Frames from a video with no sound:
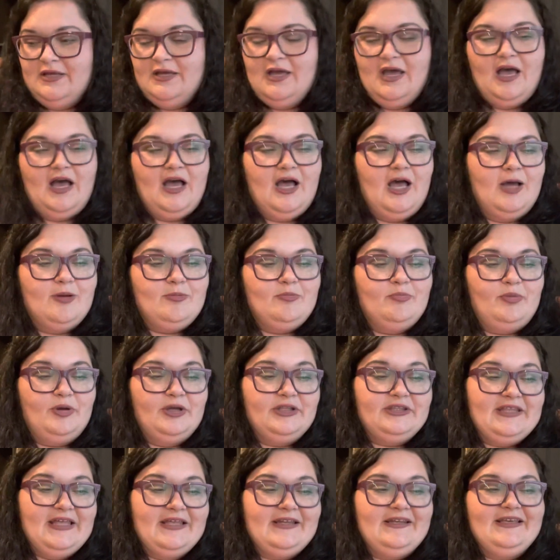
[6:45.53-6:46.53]

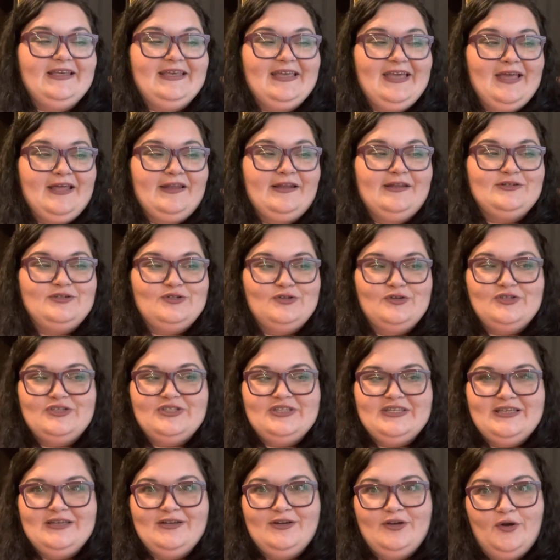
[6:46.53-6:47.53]
But then again, as you
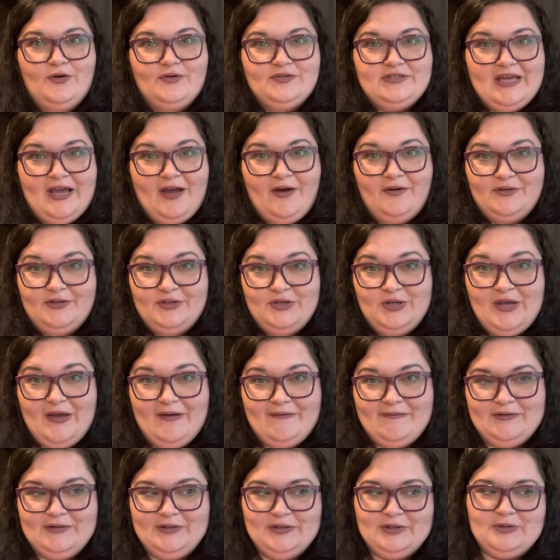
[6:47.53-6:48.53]
see it go down and you
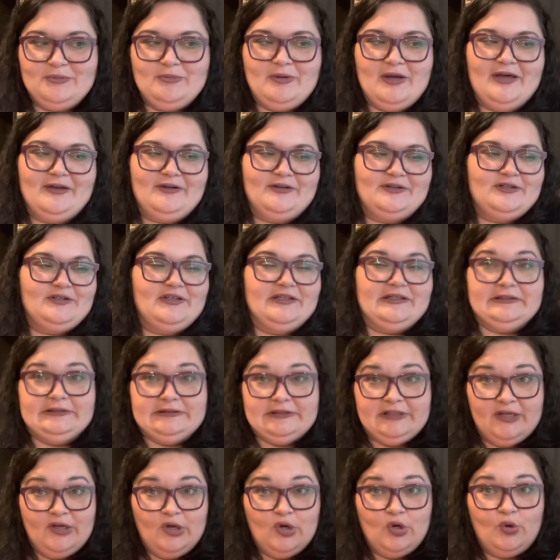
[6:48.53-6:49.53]
have the little bottle, you're like,
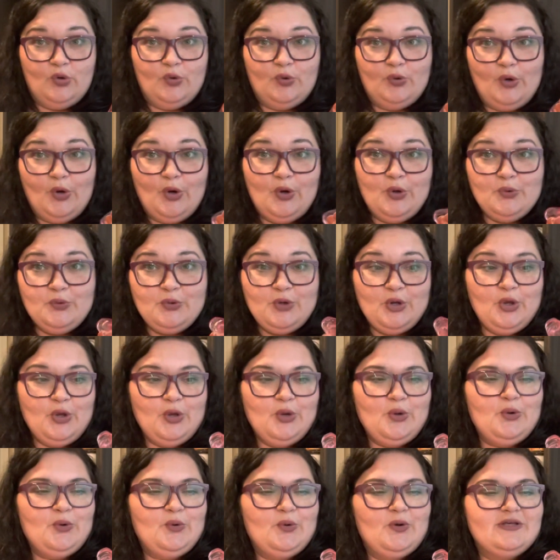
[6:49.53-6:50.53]
oh
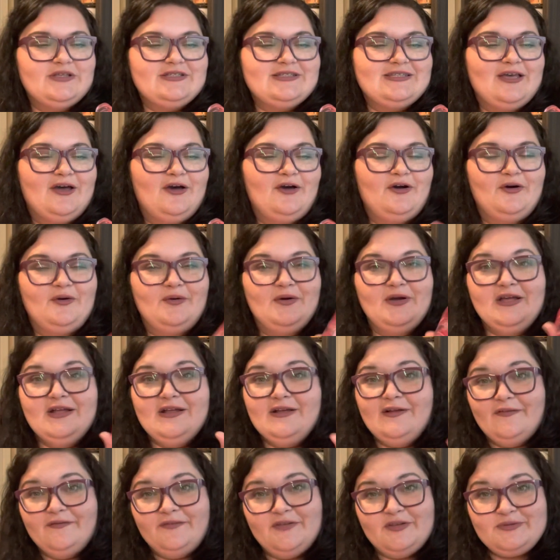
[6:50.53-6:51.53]
no. So
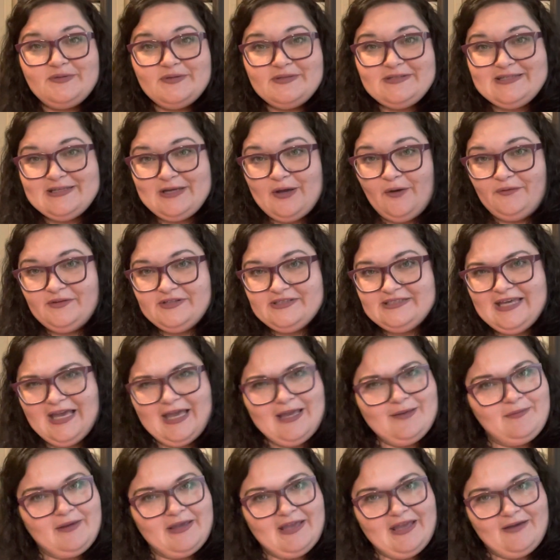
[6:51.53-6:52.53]
this was the only
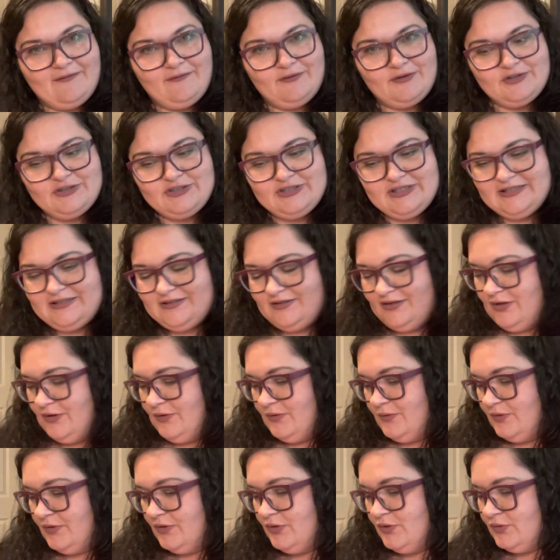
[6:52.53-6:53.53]
time I ever didn't
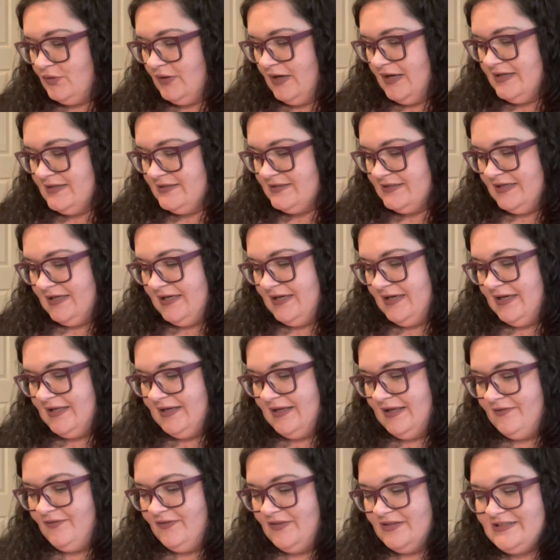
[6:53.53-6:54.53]
go crazy.
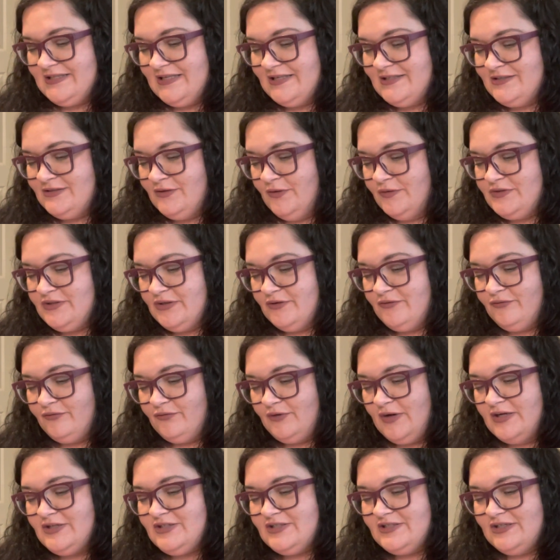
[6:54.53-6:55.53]
And this has notes of
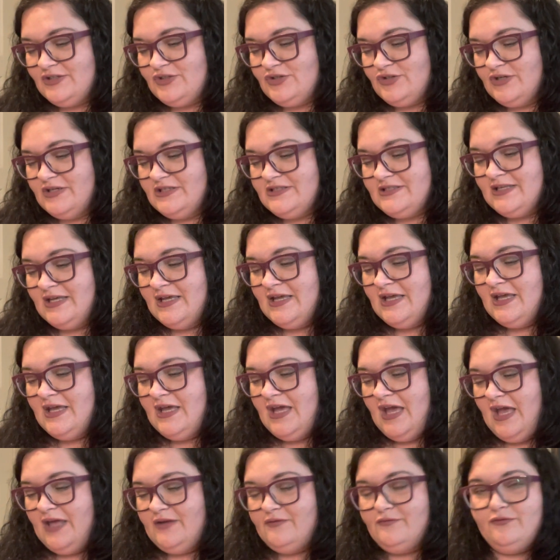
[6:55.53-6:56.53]
fresh citrus
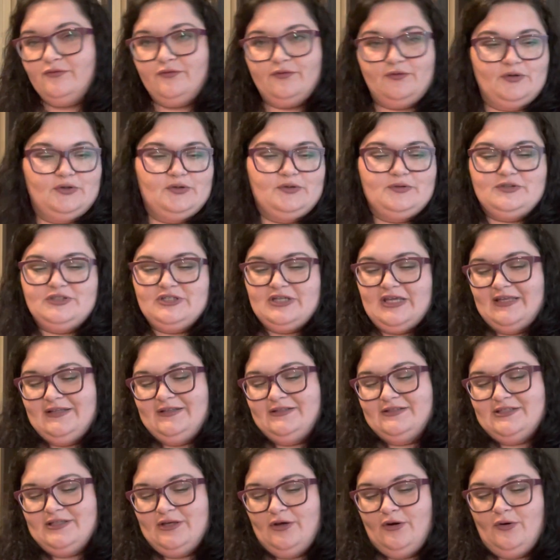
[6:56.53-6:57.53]
and fruit.
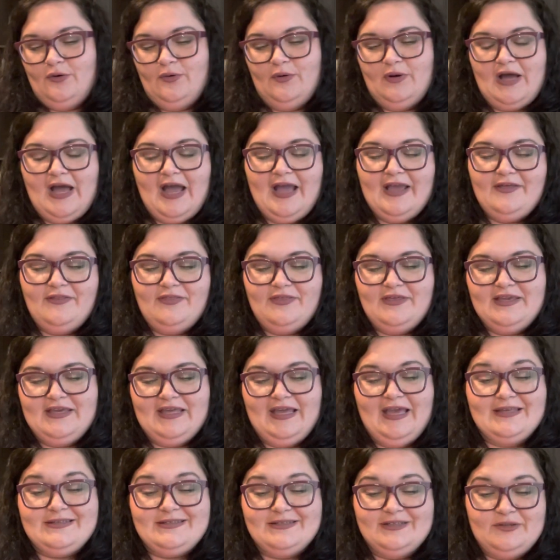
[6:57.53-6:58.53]
And so I think
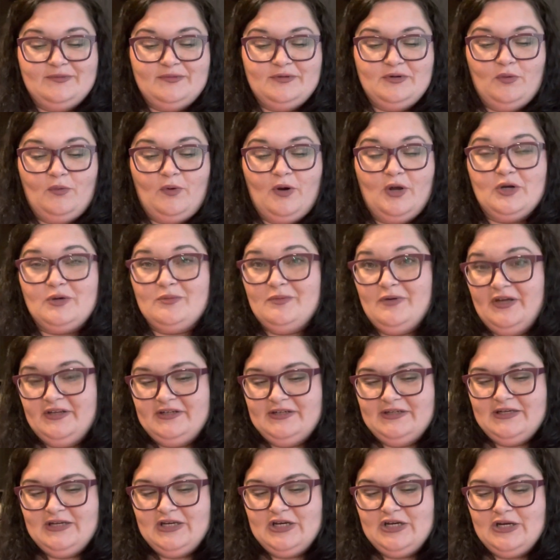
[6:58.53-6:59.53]
it has a little bit of watermelon
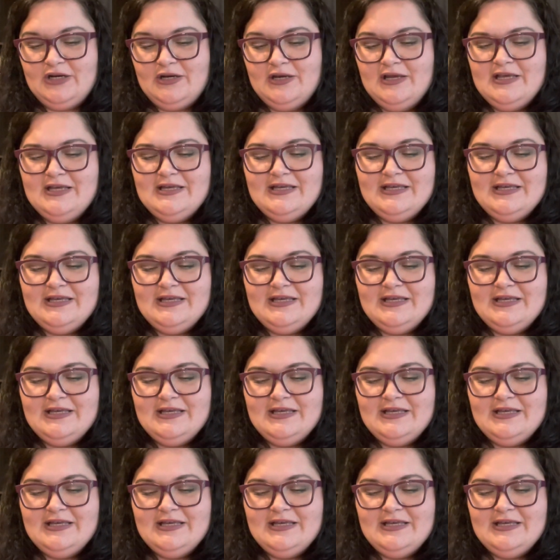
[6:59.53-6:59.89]
in here.